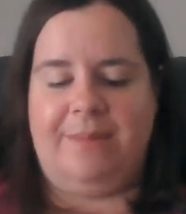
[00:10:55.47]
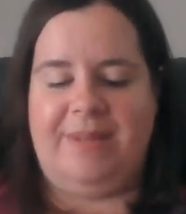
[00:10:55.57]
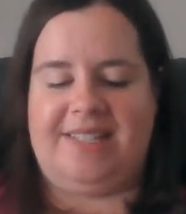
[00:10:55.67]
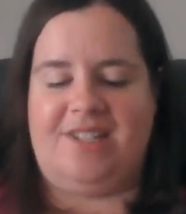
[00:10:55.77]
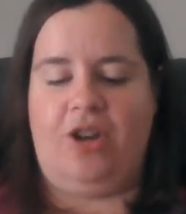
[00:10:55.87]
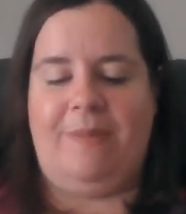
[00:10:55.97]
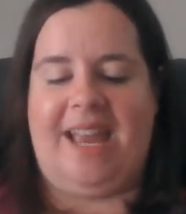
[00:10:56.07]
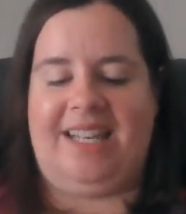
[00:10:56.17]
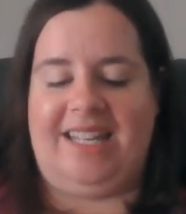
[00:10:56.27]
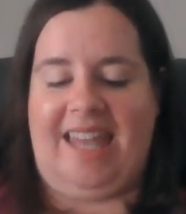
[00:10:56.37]
Mrs.
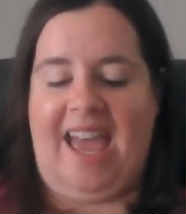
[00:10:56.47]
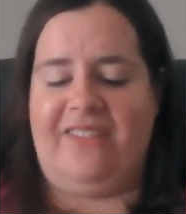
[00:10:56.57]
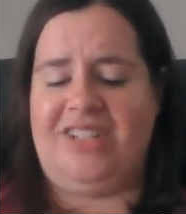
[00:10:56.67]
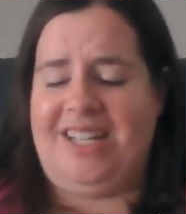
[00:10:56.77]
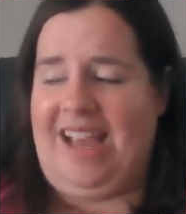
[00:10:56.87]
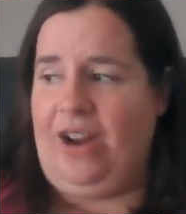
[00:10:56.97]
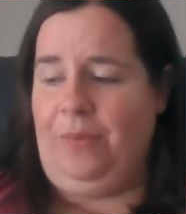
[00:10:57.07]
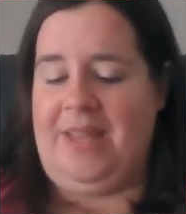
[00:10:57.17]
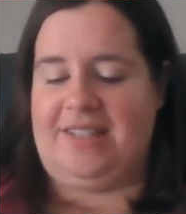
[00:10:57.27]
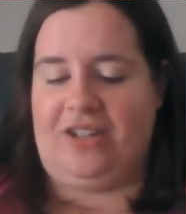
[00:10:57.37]
O'Malley laughed. "I
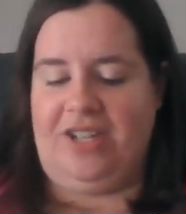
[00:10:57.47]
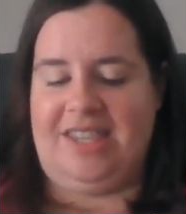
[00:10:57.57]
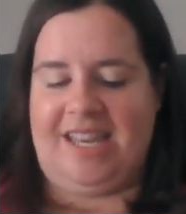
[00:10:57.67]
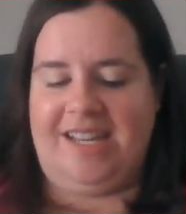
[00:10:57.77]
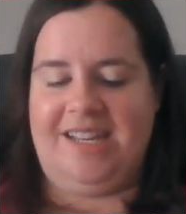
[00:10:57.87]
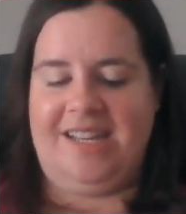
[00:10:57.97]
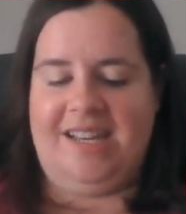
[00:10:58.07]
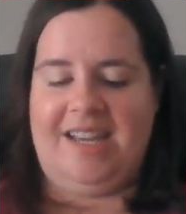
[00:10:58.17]
hope that's a good thing."